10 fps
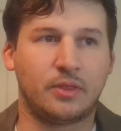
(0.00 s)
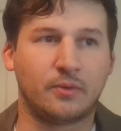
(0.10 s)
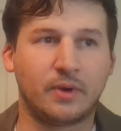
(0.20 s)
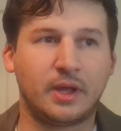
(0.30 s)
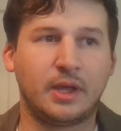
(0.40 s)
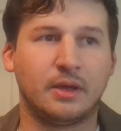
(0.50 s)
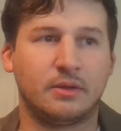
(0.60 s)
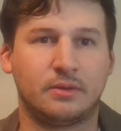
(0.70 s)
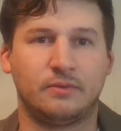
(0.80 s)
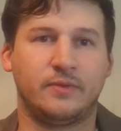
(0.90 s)
three
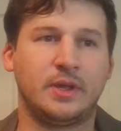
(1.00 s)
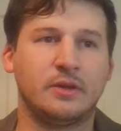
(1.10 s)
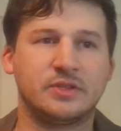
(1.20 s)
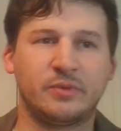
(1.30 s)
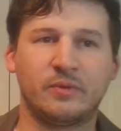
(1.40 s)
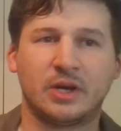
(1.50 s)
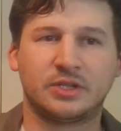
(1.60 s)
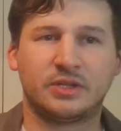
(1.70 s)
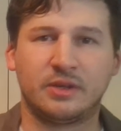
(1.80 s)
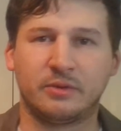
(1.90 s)
videos that we
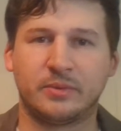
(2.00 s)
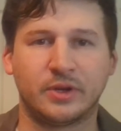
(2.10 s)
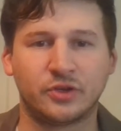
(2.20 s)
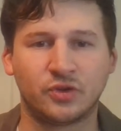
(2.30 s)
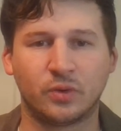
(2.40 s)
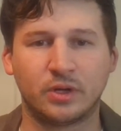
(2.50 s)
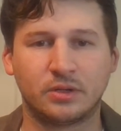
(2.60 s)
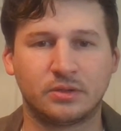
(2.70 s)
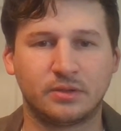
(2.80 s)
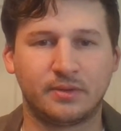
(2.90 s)
watched. They were pretty
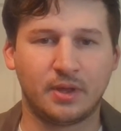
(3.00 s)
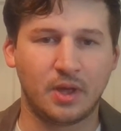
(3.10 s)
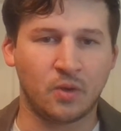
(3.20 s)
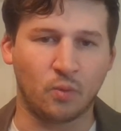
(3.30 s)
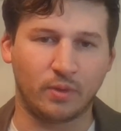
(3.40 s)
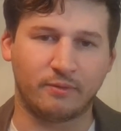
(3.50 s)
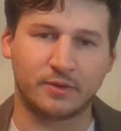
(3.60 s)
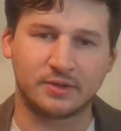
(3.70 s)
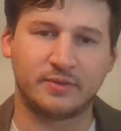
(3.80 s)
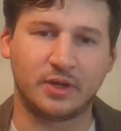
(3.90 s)
short. The
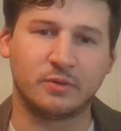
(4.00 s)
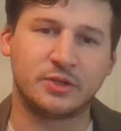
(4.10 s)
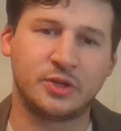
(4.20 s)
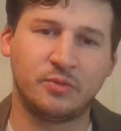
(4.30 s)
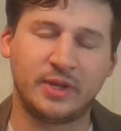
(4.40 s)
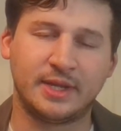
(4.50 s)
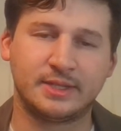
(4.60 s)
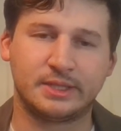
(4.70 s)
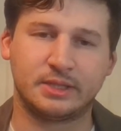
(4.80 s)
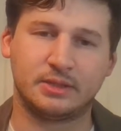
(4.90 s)
first video was two
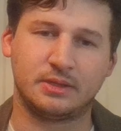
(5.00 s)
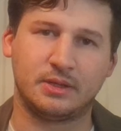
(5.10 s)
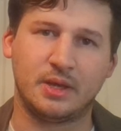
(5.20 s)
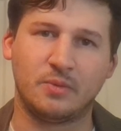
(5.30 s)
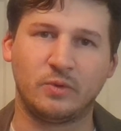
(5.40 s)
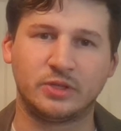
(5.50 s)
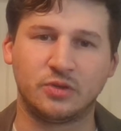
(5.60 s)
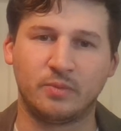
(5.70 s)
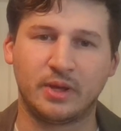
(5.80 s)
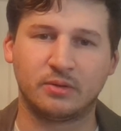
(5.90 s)
minutes um, with
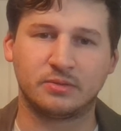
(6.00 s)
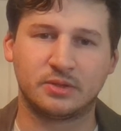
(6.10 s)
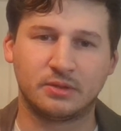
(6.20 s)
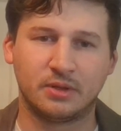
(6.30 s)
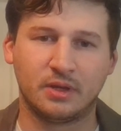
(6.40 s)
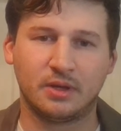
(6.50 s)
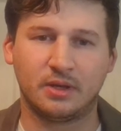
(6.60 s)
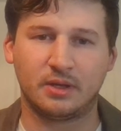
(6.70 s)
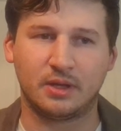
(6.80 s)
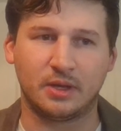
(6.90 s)
two males,
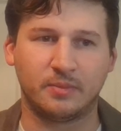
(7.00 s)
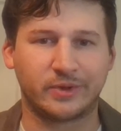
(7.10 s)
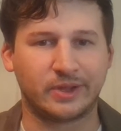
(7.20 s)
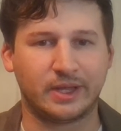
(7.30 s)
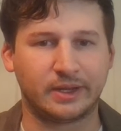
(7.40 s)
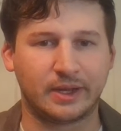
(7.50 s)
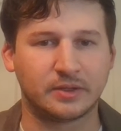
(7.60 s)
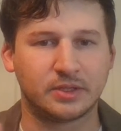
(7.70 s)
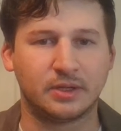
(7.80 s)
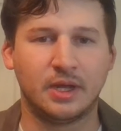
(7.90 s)
uh, client and
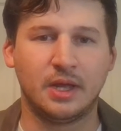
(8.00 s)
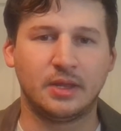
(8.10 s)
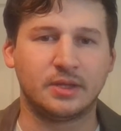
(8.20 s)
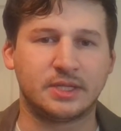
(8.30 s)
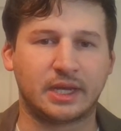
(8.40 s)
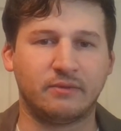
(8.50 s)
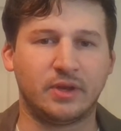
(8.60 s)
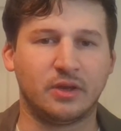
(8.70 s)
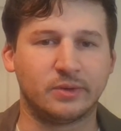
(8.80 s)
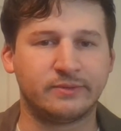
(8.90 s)
counselor. The second
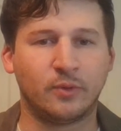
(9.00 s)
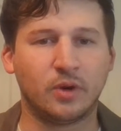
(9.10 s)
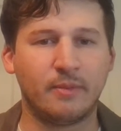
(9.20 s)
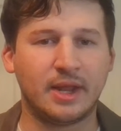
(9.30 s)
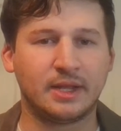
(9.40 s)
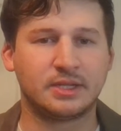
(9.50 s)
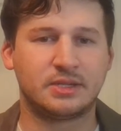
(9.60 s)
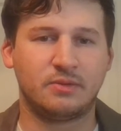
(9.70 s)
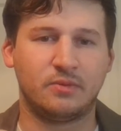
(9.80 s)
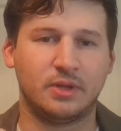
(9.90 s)
video was four
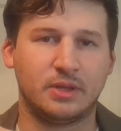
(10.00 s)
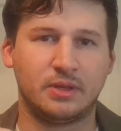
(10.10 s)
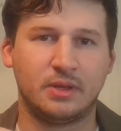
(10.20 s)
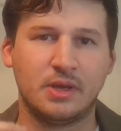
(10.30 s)
minutes with